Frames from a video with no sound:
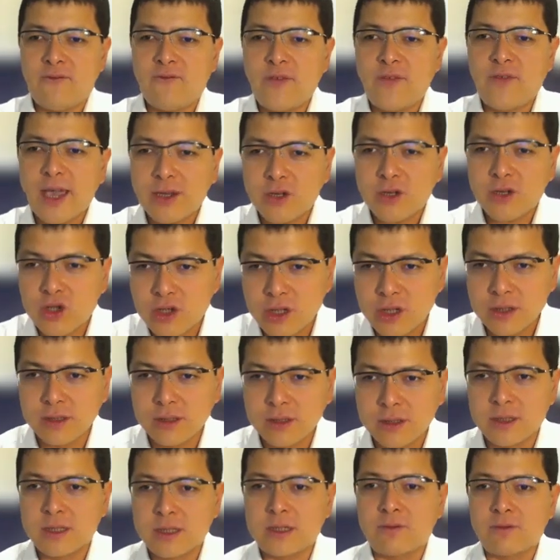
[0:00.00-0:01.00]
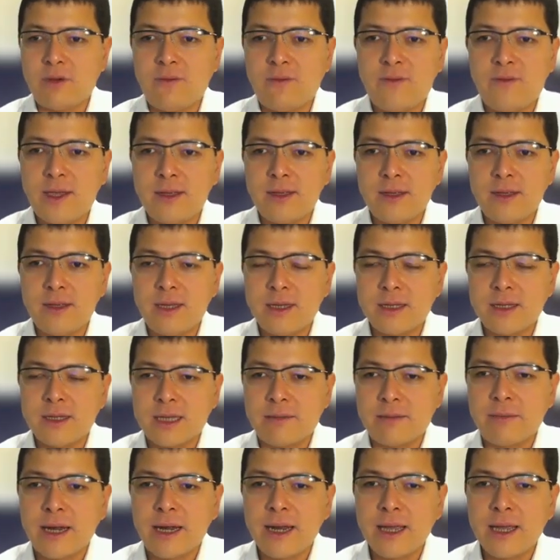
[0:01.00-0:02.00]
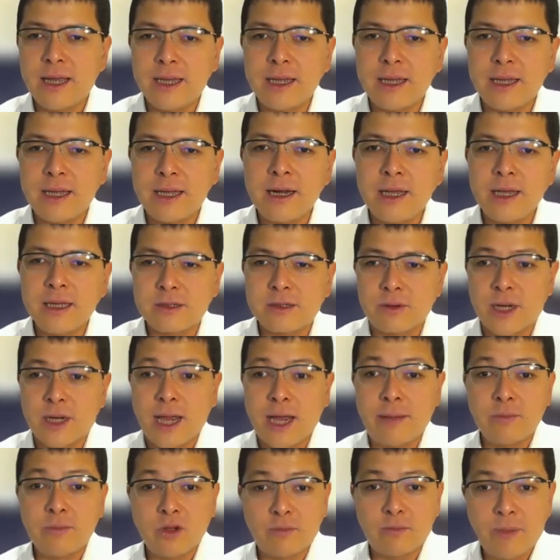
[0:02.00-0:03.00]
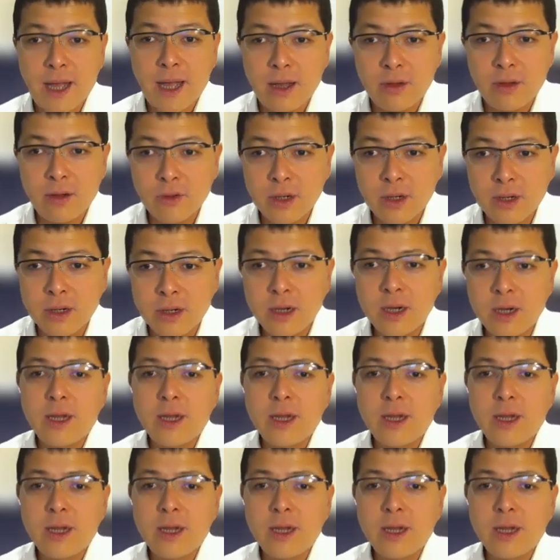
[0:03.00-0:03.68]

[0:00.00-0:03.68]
factions within this Malay elites would come to power